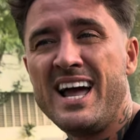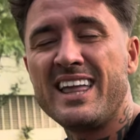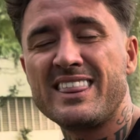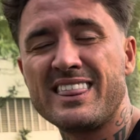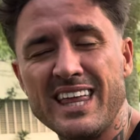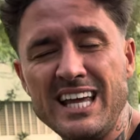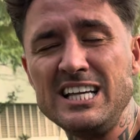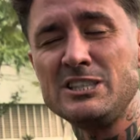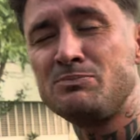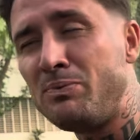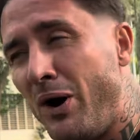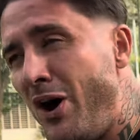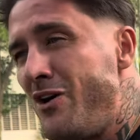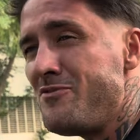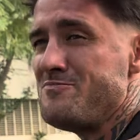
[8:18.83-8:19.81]
these
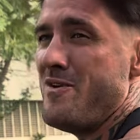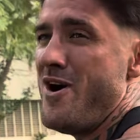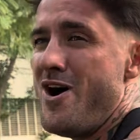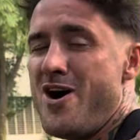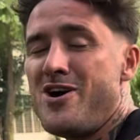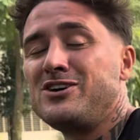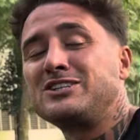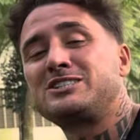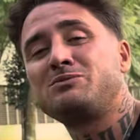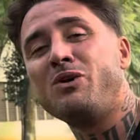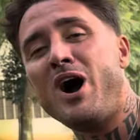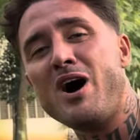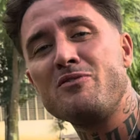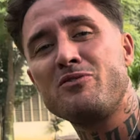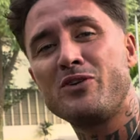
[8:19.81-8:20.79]
birthmarks,
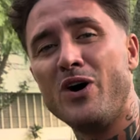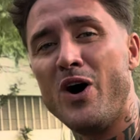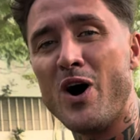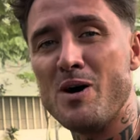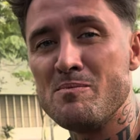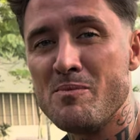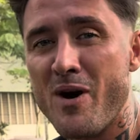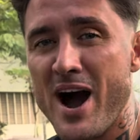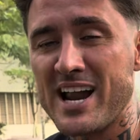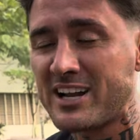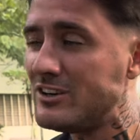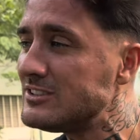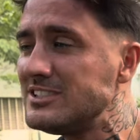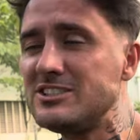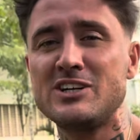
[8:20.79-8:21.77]
what I've got on my
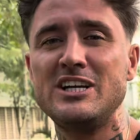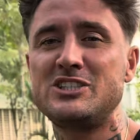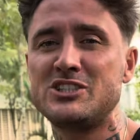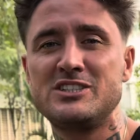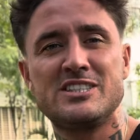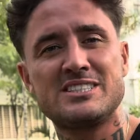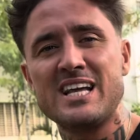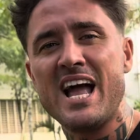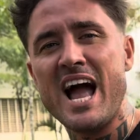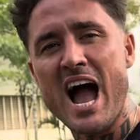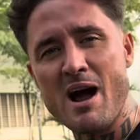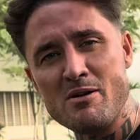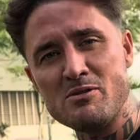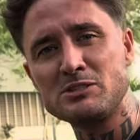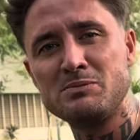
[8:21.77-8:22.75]
concentration, just
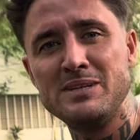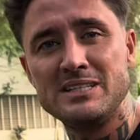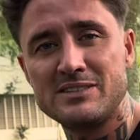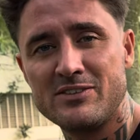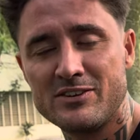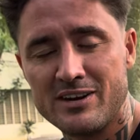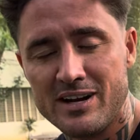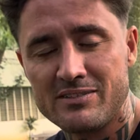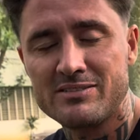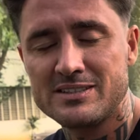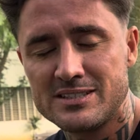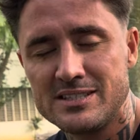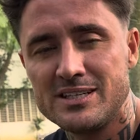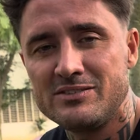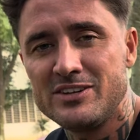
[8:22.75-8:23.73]
how much minutes have I got left of this
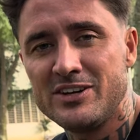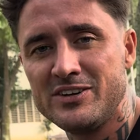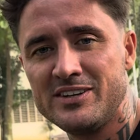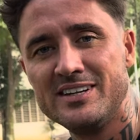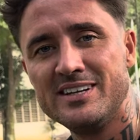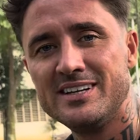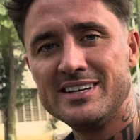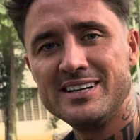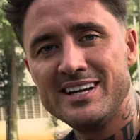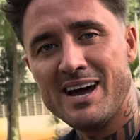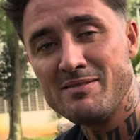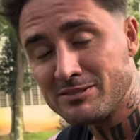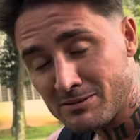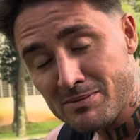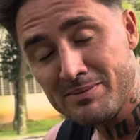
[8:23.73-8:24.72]
interview? How
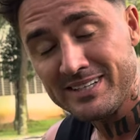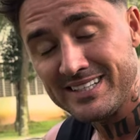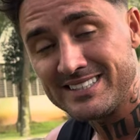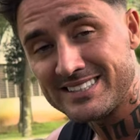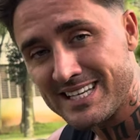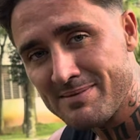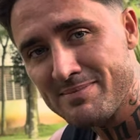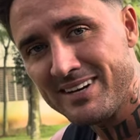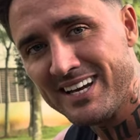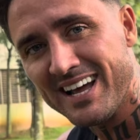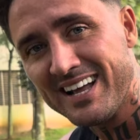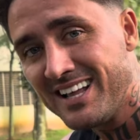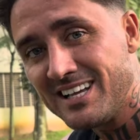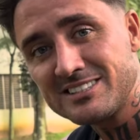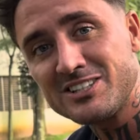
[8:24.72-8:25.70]
much more minutes? 10 minutes?
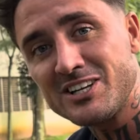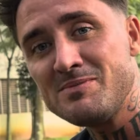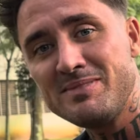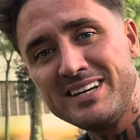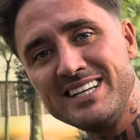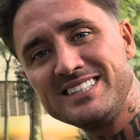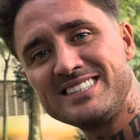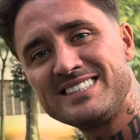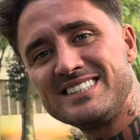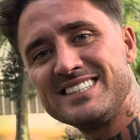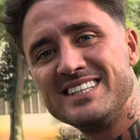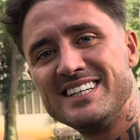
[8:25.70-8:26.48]
2 minutes?